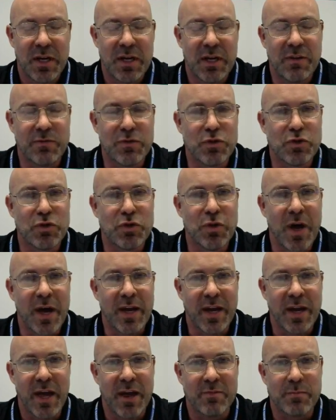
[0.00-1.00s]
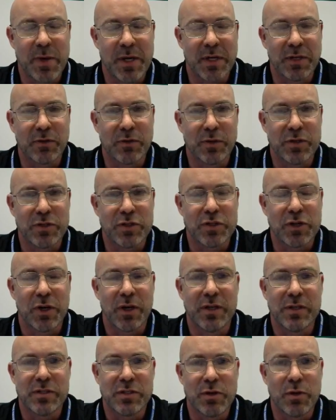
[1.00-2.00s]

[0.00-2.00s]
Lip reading: If you do not have medical insurance,